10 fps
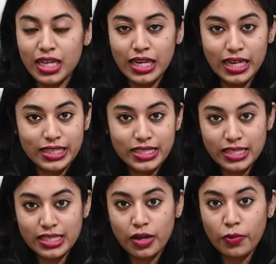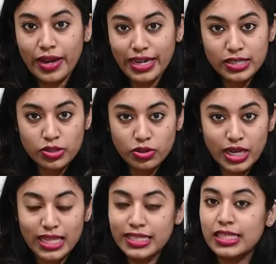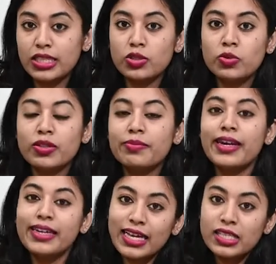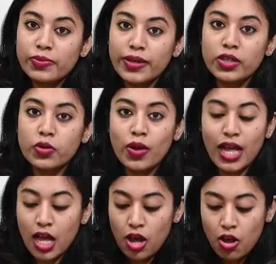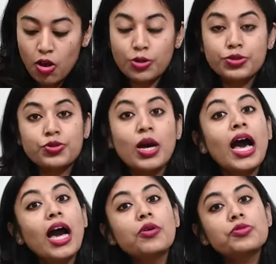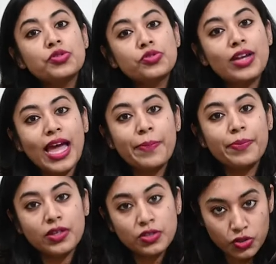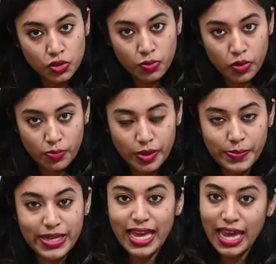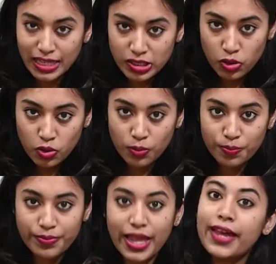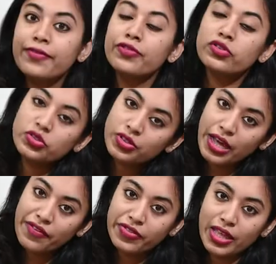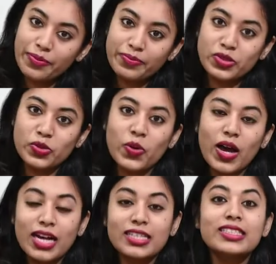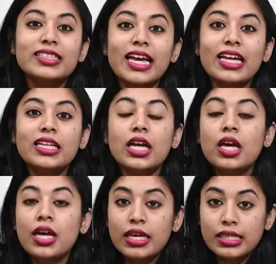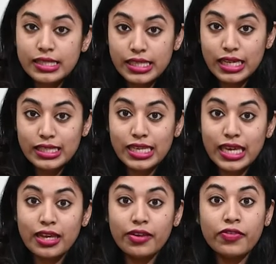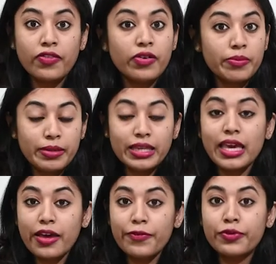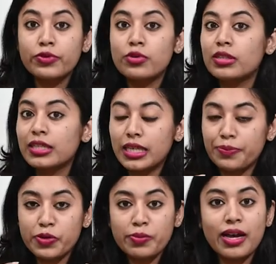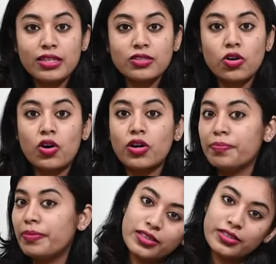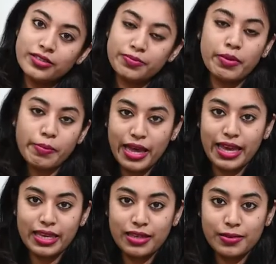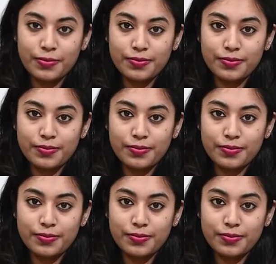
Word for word: I'll just uh, very soon I'll see you with my next video onto how to wrap a newborn baby at home and photograph them. So until then, stay safe, be careful, keep your mask on. Bye-bye.